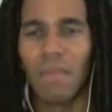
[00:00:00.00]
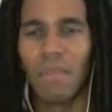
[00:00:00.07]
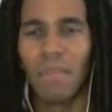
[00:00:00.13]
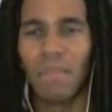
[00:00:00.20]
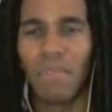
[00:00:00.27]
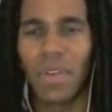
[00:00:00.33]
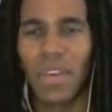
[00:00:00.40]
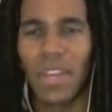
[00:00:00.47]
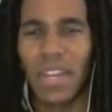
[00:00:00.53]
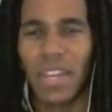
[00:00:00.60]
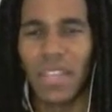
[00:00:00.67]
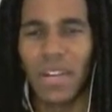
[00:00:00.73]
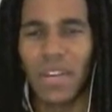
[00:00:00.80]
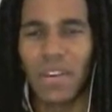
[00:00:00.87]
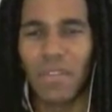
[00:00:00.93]
But
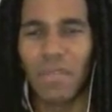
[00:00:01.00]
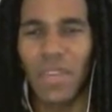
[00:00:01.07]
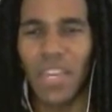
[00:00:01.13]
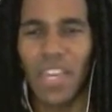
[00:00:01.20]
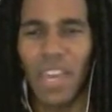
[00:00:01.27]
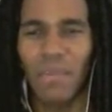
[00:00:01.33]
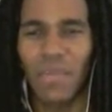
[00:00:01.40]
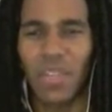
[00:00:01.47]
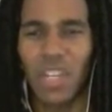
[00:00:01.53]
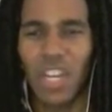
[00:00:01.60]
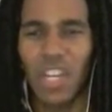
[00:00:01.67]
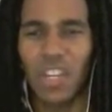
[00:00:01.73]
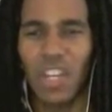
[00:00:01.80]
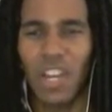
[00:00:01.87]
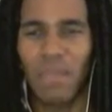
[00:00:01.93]
in another minigame with chain
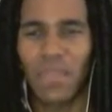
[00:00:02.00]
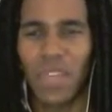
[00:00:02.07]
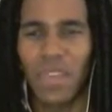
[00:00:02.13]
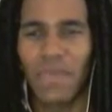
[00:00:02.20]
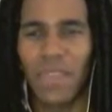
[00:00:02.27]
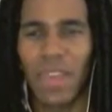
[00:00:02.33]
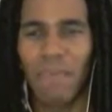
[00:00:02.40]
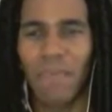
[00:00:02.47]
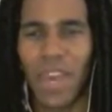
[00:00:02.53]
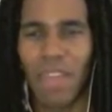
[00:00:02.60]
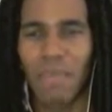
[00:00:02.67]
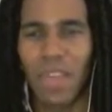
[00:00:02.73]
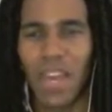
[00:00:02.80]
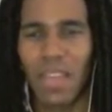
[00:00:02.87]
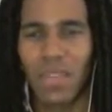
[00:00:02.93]
chomps, if they bite
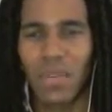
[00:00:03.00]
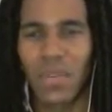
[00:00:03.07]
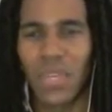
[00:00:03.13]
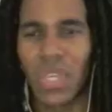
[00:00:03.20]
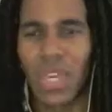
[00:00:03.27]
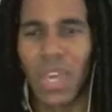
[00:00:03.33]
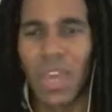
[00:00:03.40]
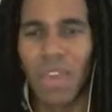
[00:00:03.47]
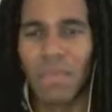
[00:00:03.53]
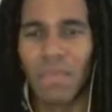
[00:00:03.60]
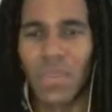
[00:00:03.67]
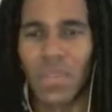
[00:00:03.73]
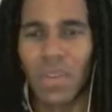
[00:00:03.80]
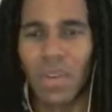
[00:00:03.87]
me, I lose the game, so...